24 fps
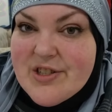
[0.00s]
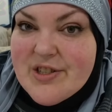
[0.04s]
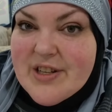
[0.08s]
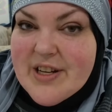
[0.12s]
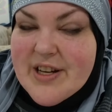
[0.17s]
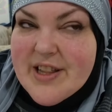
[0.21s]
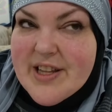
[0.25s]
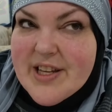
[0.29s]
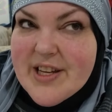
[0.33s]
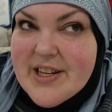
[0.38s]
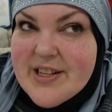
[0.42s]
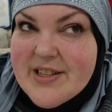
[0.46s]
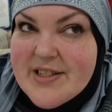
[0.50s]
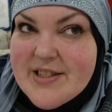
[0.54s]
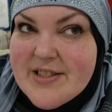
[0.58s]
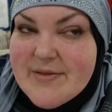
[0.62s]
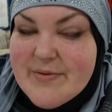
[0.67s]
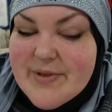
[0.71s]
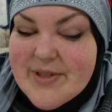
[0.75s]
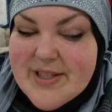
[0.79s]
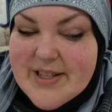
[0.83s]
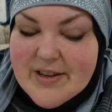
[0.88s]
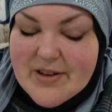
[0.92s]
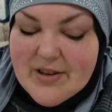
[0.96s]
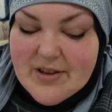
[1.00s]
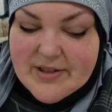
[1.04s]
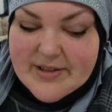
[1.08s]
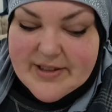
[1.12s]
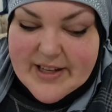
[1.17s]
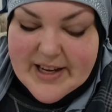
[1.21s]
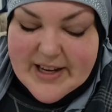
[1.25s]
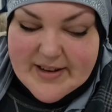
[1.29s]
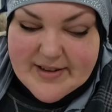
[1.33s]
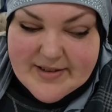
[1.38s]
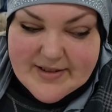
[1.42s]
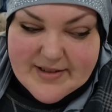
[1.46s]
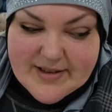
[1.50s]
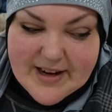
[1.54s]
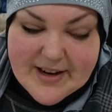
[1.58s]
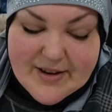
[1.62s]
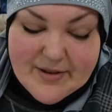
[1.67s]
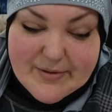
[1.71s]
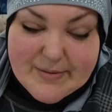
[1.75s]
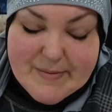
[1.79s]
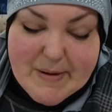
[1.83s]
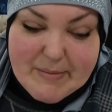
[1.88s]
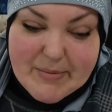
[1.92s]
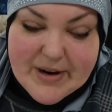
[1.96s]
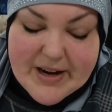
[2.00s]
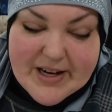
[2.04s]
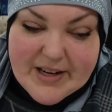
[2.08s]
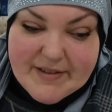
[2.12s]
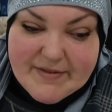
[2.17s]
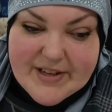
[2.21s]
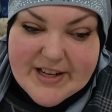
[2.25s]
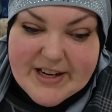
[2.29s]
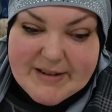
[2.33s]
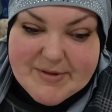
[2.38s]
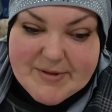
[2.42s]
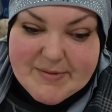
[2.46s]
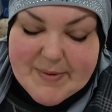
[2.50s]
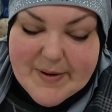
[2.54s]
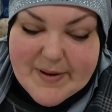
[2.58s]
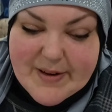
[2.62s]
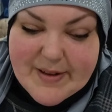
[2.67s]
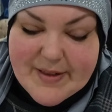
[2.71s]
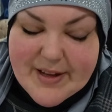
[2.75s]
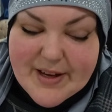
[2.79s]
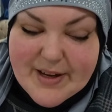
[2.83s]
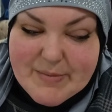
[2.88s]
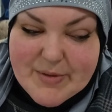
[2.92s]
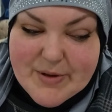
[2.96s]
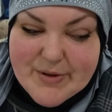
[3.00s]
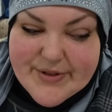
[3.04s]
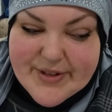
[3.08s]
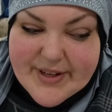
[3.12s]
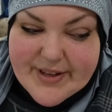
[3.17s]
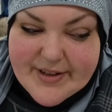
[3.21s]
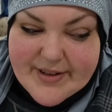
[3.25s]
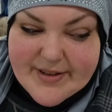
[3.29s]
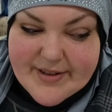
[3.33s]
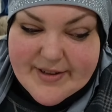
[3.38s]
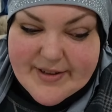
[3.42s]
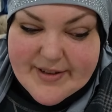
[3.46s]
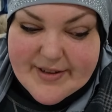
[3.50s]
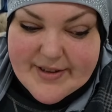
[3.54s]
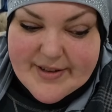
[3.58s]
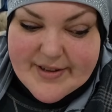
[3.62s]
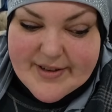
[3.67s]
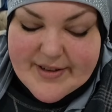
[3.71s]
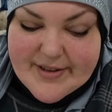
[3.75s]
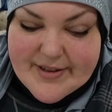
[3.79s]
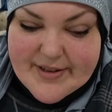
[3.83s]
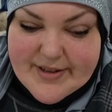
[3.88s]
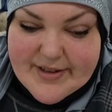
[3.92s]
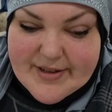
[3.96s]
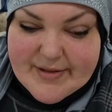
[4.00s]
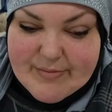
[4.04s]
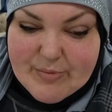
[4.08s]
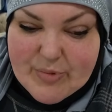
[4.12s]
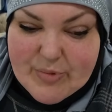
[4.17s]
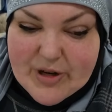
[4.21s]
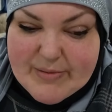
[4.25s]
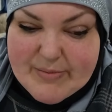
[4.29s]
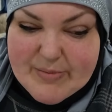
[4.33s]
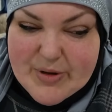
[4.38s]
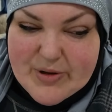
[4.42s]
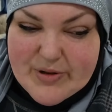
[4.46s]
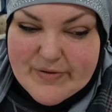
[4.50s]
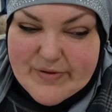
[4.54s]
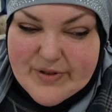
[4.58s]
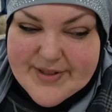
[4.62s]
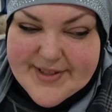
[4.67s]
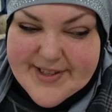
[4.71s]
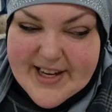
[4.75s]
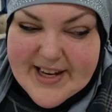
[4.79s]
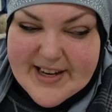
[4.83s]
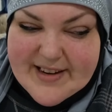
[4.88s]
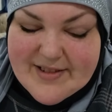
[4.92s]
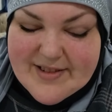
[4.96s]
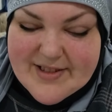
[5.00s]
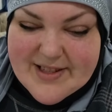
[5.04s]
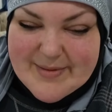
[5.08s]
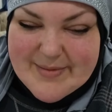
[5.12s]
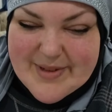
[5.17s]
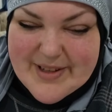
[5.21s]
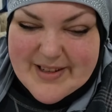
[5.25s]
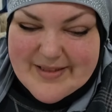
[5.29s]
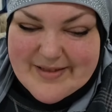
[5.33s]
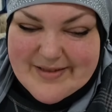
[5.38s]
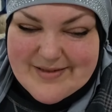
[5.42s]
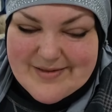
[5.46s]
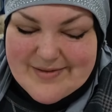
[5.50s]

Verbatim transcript: I think it's, what's it called again? I don't remember any of the names of anything I'm using. Bright Beautiful Skin or something?